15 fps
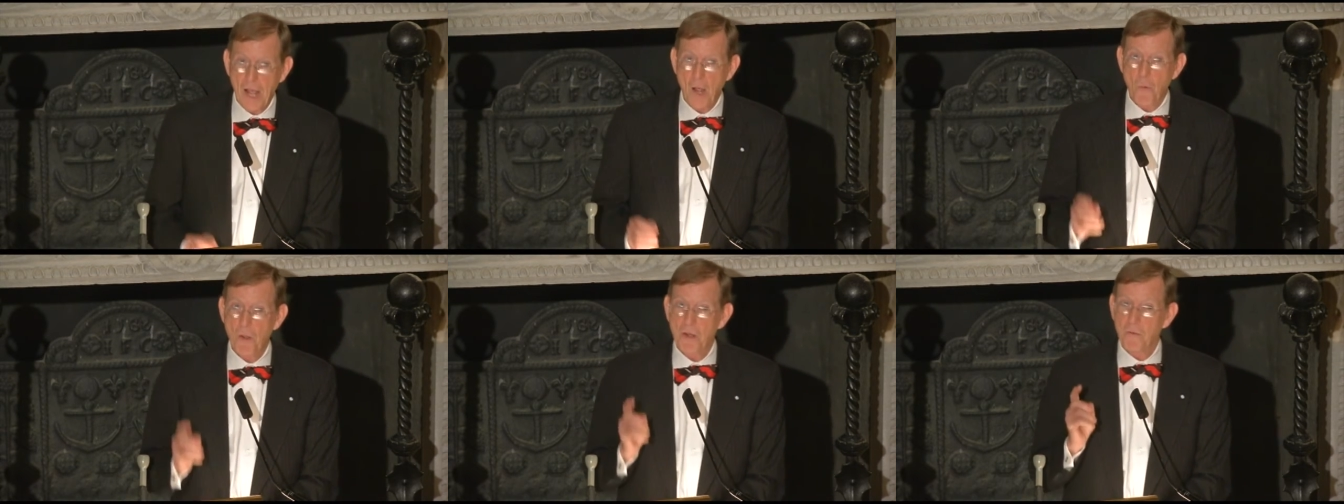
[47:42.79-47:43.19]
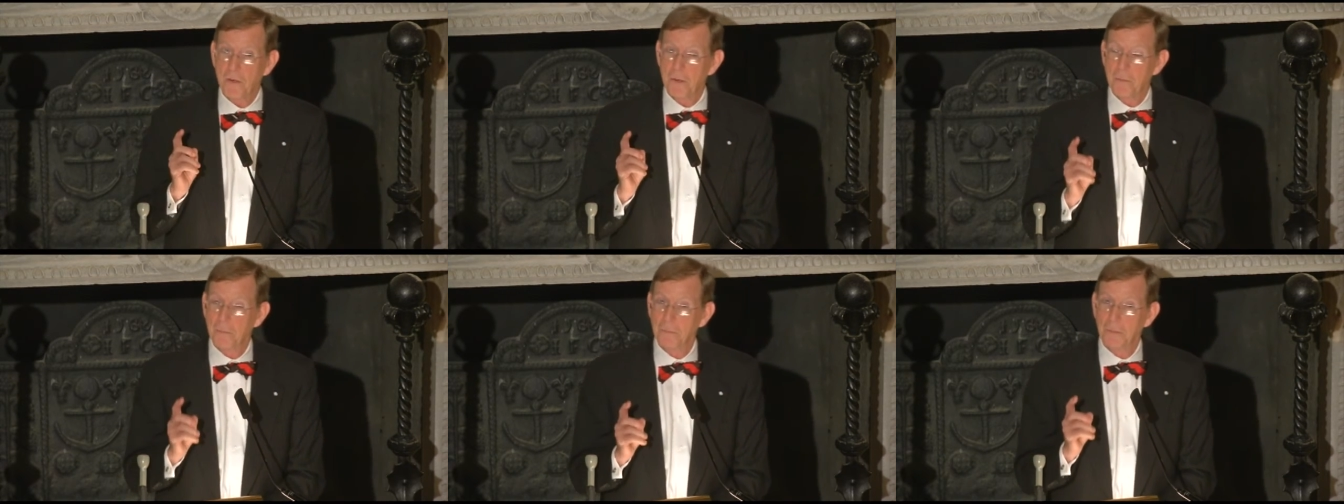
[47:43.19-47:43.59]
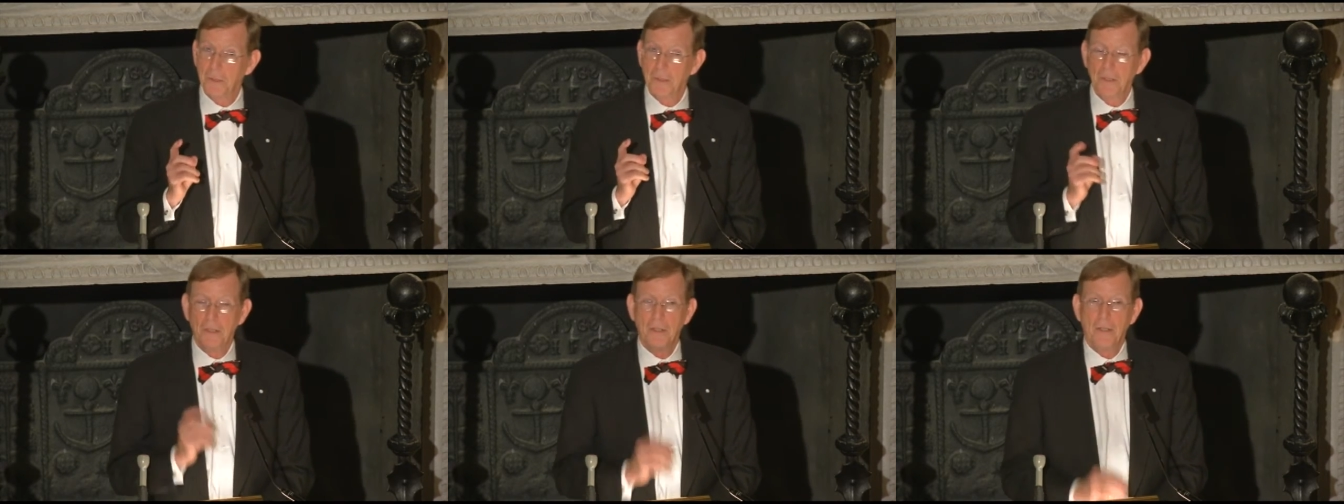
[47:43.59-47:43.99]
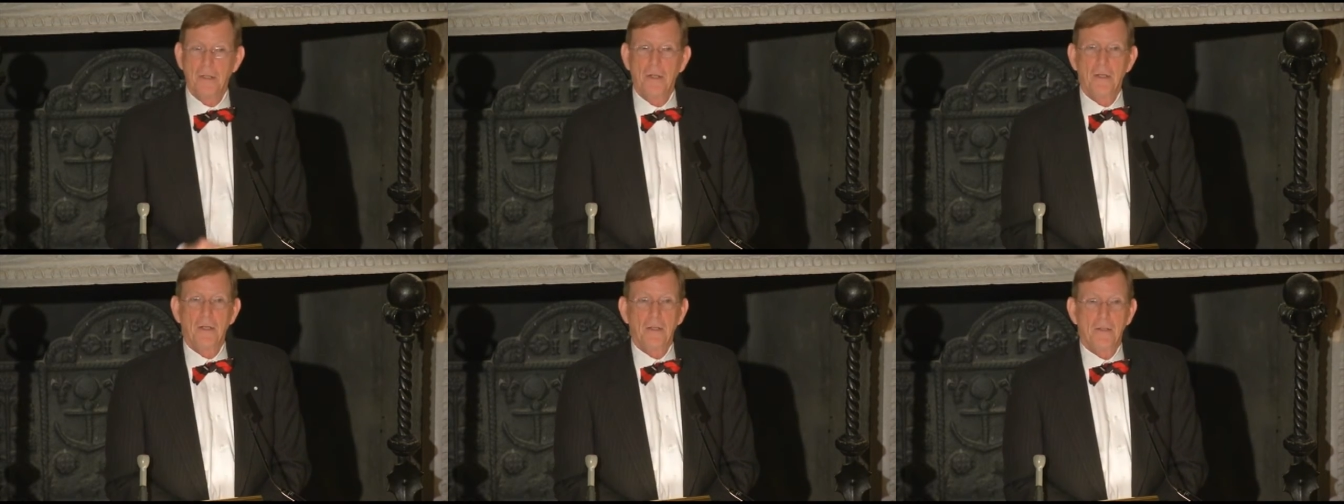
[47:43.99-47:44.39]
However,
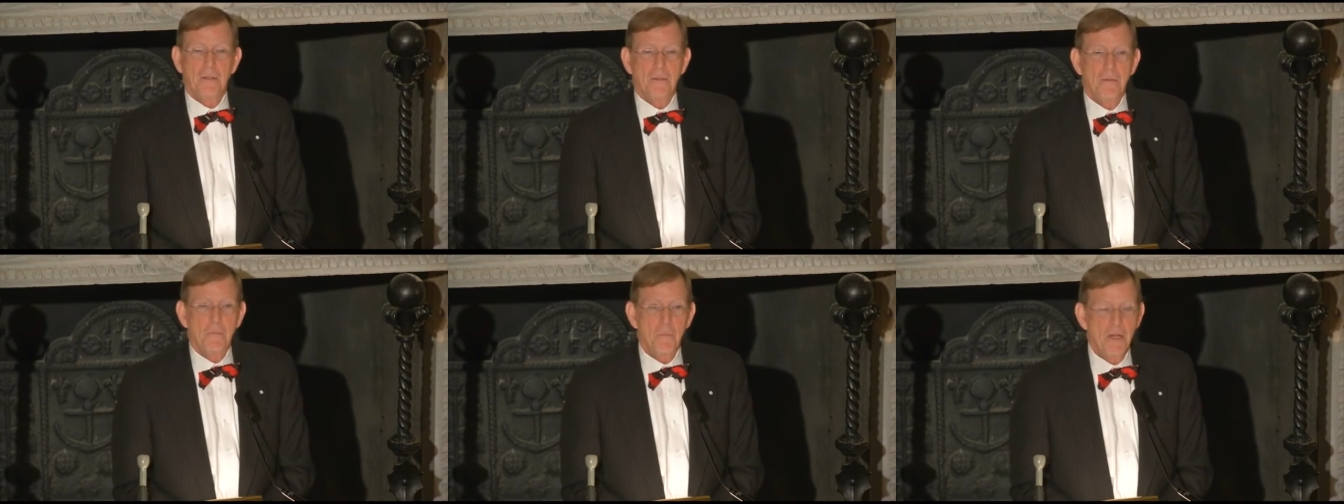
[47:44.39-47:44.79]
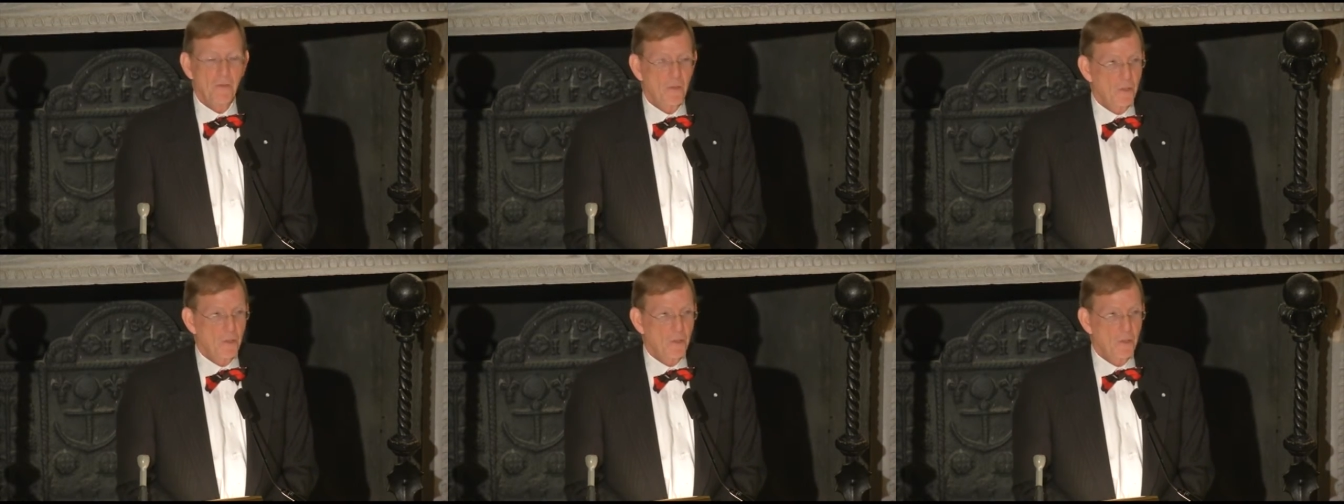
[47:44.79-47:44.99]
being